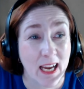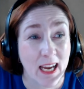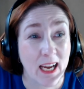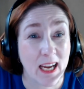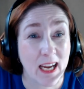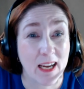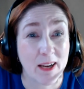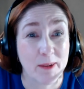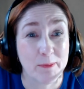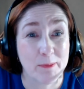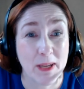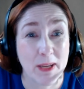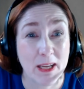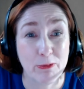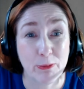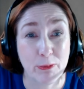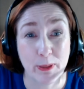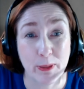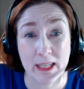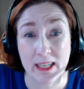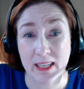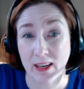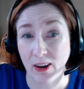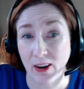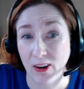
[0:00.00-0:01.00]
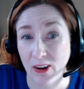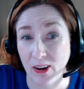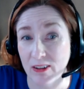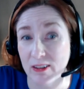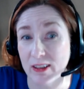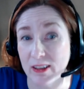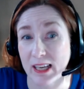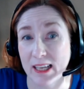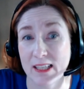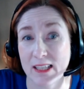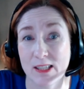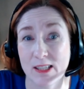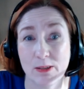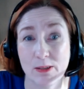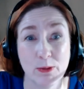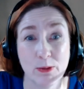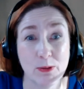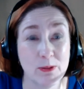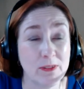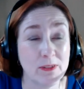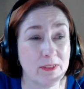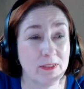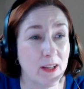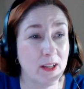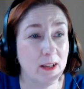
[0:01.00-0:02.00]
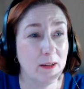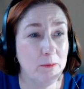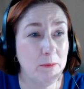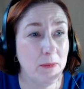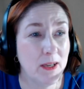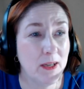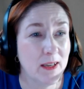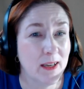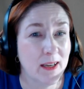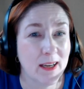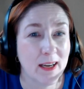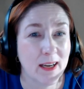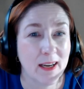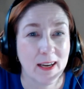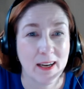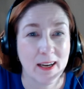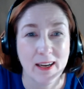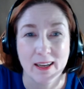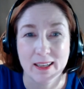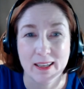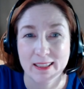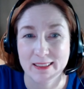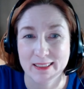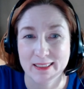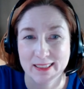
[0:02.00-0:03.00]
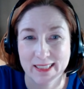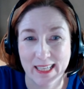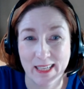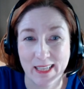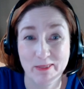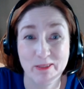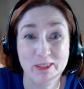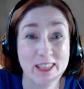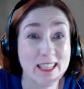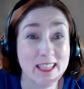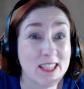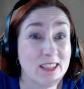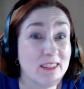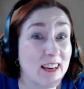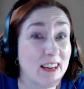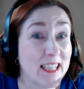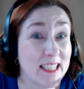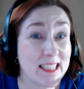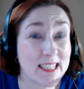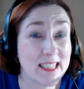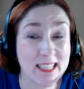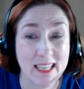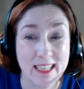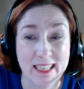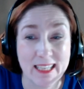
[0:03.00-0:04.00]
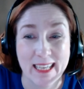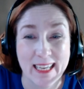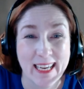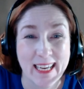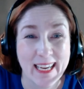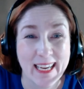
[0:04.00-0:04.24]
If we can't get to all of them, I keep reiterating,